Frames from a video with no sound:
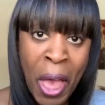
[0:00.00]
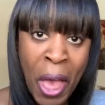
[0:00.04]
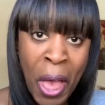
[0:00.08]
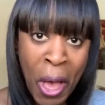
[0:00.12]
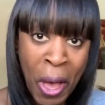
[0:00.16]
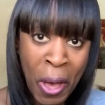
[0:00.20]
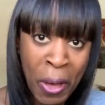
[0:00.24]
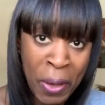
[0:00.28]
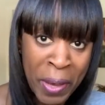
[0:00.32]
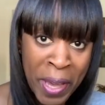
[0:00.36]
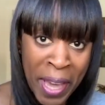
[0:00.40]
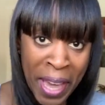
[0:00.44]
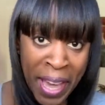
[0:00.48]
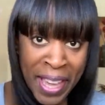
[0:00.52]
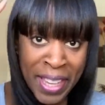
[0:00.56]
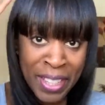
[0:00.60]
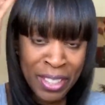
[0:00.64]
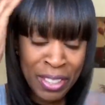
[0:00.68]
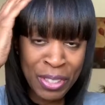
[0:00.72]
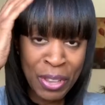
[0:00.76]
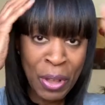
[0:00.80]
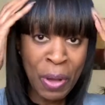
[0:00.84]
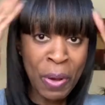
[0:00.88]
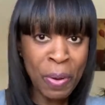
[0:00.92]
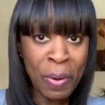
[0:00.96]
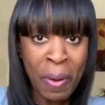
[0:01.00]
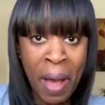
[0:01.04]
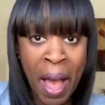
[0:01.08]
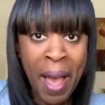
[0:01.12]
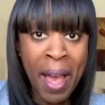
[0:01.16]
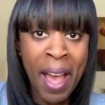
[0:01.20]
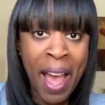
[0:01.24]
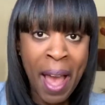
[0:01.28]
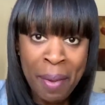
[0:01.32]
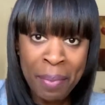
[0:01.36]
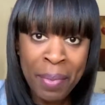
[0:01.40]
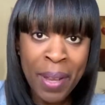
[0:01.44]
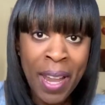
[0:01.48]
Okay, so
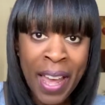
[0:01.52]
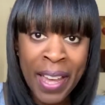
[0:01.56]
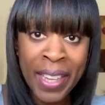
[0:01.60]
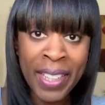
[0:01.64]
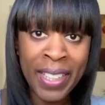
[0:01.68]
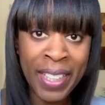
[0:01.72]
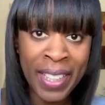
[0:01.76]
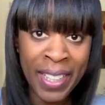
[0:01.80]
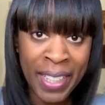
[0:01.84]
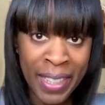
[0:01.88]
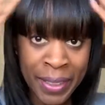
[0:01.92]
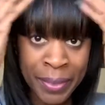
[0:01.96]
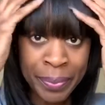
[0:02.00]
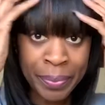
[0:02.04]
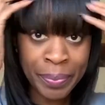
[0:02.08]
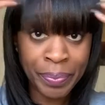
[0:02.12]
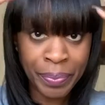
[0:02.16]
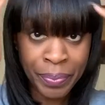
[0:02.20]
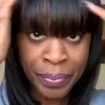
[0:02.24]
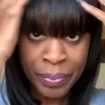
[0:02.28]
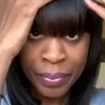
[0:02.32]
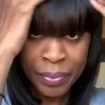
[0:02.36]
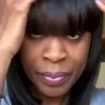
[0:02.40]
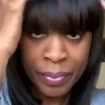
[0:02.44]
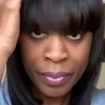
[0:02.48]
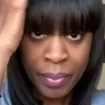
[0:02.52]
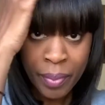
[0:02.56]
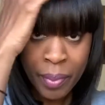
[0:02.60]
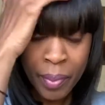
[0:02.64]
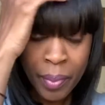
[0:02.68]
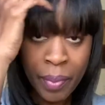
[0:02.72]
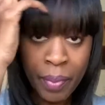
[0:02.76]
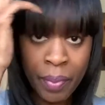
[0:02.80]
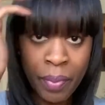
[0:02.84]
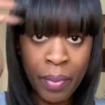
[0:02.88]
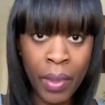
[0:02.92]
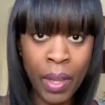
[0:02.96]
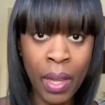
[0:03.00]
I'm liking it.
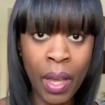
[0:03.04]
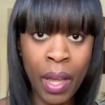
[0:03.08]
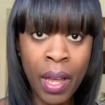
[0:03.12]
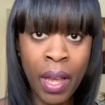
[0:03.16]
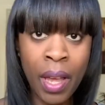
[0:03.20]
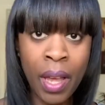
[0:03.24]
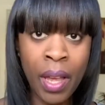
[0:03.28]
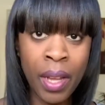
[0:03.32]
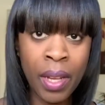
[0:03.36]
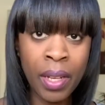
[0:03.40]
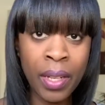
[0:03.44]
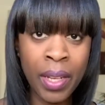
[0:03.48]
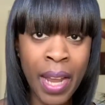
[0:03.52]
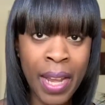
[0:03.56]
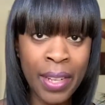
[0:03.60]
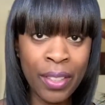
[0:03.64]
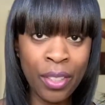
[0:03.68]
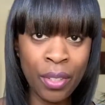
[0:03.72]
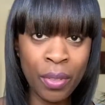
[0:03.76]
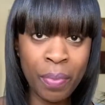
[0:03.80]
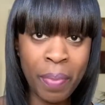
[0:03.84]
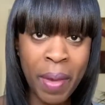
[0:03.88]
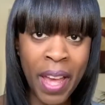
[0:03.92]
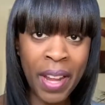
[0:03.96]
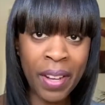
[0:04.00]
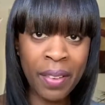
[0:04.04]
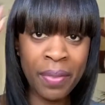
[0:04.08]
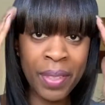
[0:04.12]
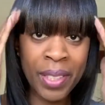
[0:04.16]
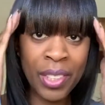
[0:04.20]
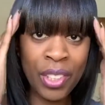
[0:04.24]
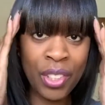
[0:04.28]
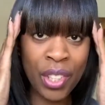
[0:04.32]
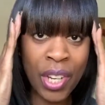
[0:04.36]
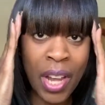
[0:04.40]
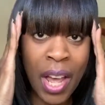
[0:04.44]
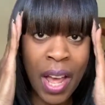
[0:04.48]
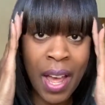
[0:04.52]
Not too bad of a
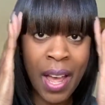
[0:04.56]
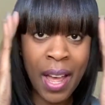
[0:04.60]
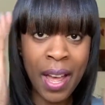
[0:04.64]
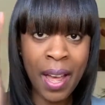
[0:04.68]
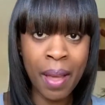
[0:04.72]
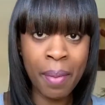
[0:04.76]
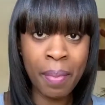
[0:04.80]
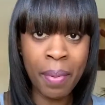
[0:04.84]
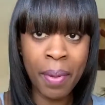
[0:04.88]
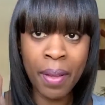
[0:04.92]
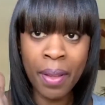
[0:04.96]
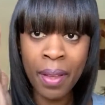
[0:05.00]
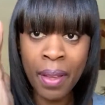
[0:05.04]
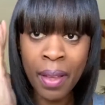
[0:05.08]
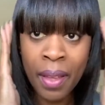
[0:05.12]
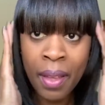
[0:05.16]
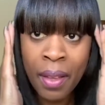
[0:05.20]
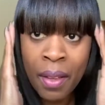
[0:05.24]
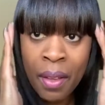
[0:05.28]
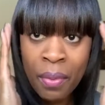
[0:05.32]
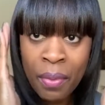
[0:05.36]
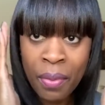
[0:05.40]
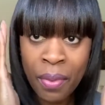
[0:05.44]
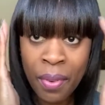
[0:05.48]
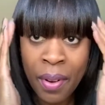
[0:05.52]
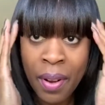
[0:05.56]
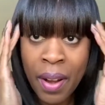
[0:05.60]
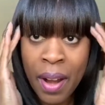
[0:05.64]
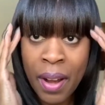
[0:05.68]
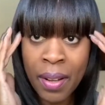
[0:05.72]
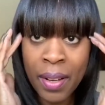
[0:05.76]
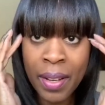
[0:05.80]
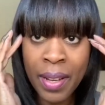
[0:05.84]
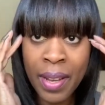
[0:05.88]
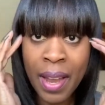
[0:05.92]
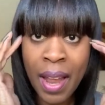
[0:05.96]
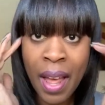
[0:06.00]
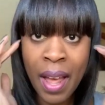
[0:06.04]
job for
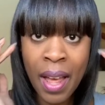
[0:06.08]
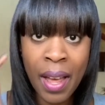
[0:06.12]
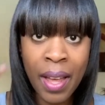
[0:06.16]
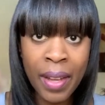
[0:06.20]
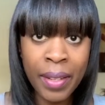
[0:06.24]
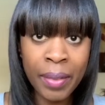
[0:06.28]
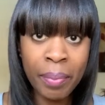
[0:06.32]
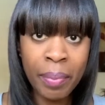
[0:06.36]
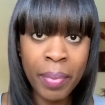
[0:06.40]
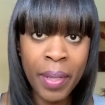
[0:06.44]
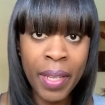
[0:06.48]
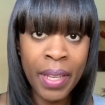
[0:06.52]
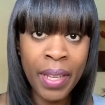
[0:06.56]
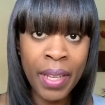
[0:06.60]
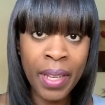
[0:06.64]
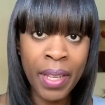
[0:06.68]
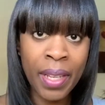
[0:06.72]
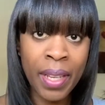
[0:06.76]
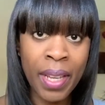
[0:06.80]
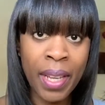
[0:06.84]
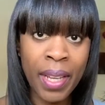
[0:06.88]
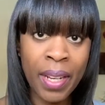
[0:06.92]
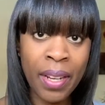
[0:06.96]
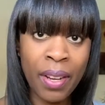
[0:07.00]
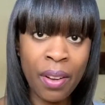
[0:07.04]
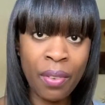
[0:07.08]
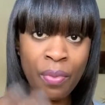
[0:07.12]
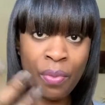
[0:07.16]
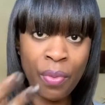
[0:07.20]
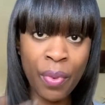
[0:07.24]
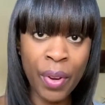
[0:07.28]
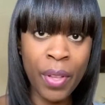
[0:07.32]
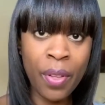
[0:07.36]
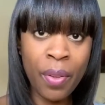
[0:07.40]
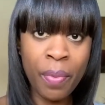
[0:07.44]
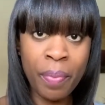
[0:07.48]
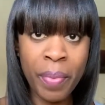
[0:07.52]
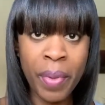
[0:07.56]
not being in a
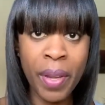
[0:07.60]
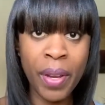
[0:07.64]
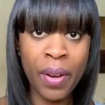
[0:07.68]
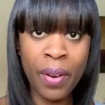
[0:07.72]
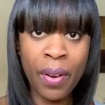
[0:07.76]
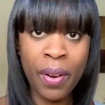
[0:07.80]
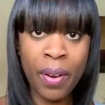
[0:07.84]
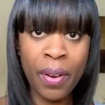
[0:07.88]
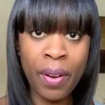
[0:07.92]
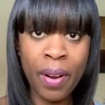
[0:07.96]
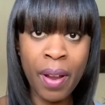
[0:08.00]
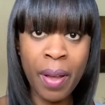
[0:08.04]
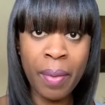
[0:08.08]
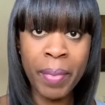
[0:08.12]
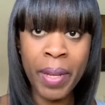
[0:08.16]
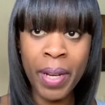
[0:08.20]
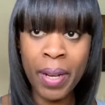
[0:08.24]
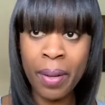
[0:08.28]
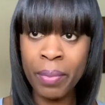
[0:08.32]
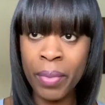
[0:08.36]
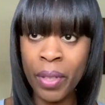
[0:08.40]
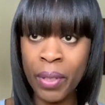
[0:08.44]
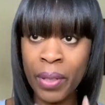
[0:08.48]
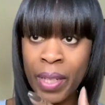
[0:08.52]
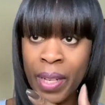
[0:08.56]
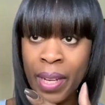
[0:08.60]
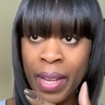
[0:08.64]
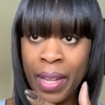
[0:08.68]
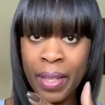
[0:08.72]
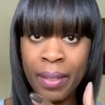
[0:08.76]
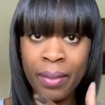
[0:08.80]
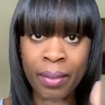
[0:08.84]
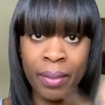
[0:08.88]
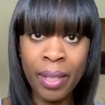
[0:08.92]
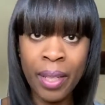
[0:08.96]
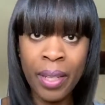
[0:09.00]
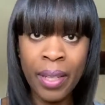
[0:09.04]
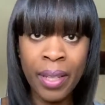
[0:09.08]
real mirror. I mean, I'm looking at,
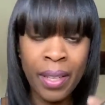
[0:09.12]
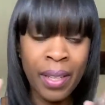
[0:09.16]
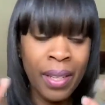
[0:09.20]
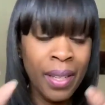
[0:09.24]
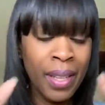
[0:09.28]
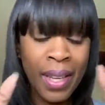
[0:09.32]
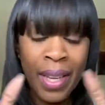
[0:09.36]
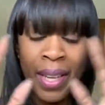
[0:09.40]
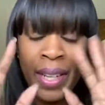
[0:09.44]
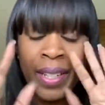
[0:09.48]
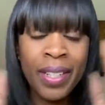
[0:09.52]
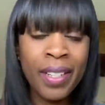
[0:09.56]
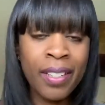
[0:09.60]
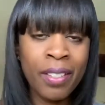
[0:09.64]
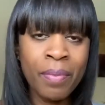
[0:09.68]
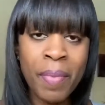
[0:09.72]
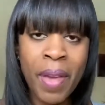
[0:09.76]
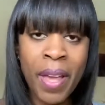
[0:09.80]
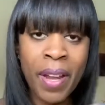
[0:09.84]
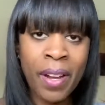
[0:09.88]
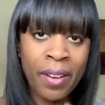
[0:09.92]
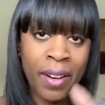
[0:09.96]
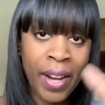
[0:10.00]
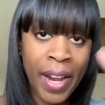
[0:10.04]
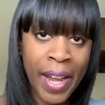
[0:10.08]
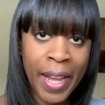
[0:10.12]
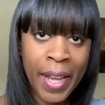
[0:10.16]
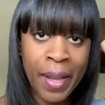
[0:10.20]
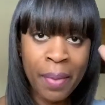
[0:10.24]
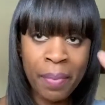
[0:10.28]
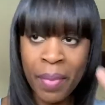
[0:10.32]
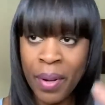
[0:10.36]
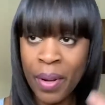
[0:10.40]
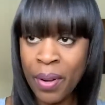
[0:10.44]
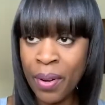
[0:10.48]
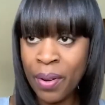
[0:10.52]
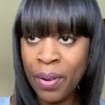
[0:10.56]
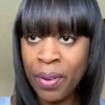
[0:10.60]
it doesn't matter, hand
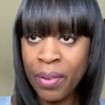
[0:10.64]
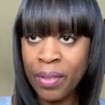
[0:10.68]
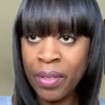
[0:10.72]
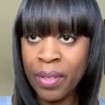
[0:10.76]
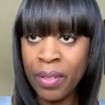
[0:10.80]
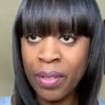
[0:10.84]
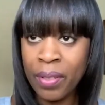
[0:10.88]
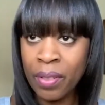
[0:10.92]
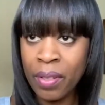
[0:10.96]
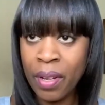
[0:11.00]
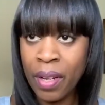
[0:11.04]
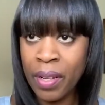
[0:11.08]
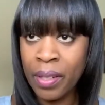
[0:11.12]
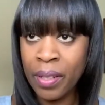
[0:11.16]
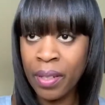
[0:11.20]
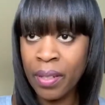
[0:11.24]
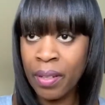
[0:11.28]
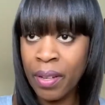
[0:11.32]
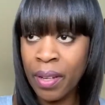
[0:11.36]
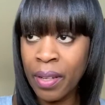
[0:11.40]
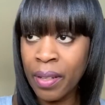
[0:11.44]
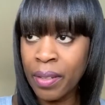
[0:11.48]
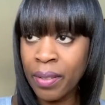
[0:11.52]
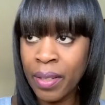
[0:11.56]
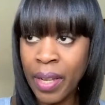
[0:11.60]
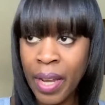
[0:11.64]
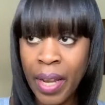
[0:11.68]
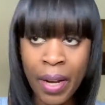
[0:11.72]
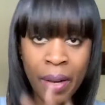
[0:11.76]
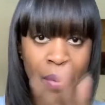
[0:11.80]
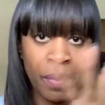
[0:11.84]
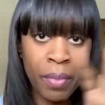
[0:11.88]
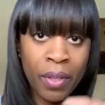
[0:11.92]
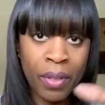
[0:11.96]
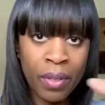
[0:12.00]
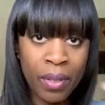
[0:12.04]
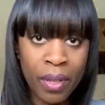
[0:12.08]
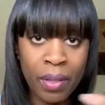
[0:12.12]
mirrors and
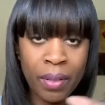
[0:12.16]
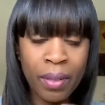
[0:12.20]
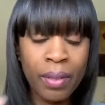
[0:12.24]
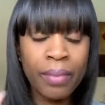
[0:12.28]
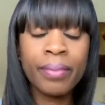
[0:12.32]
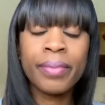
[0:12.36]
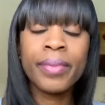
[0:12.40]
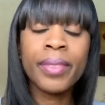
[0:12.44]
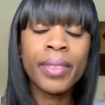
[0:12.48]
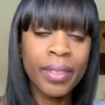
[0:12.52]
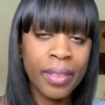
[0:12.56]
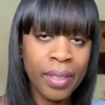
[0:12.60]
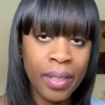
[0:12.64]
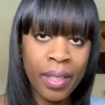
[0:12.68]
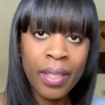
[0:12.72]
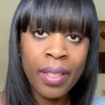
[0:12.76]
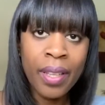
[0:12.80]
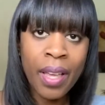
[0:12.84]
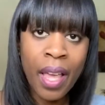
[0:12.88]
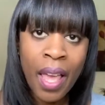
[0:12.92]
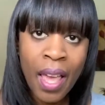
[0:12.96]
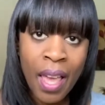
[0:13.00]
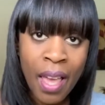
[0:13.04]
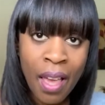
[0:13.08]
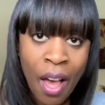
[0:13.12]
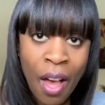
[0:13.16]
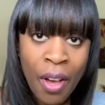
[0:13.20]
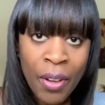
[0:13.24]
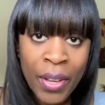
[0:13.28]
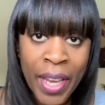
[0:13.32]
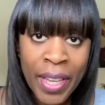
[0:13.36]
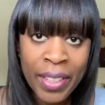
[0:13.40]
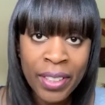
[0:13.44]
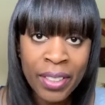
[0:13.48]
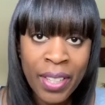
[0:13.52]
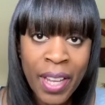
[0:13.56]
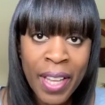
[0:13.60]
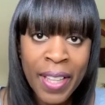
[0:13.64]
cameras. Okay,
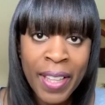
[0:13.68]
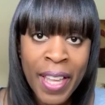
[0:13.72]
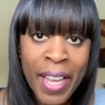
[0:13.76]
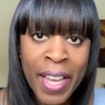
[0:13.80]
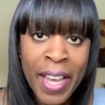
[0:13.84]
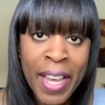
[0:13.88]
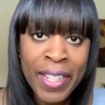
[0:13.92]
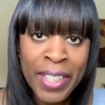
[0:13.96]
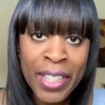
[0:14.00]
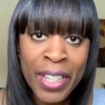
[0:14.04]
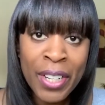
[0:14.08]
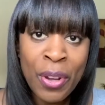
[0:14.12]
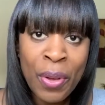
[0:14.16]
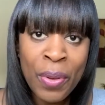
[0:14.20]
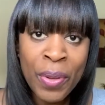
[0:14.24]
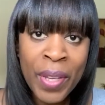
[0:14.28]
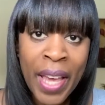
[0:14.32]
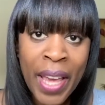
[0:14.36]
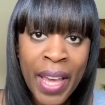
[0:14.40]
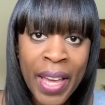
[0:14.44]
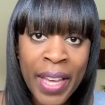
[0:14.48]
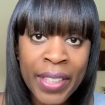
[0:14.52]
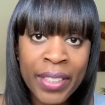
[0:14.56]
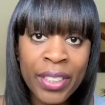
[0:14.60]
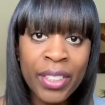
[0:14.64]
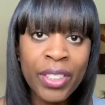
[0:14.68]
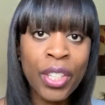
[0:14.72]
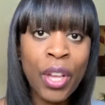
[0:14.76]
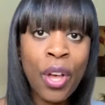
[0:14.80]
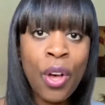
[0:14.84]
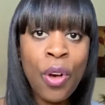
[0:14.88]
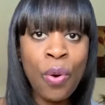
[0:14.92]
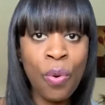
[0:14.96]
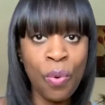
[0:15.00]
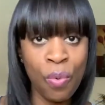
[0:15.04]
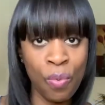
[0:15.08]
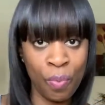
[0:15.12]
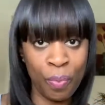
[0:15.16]
so I think I did okay.
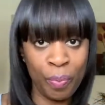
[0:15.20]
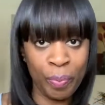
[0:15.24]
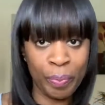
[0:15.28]
So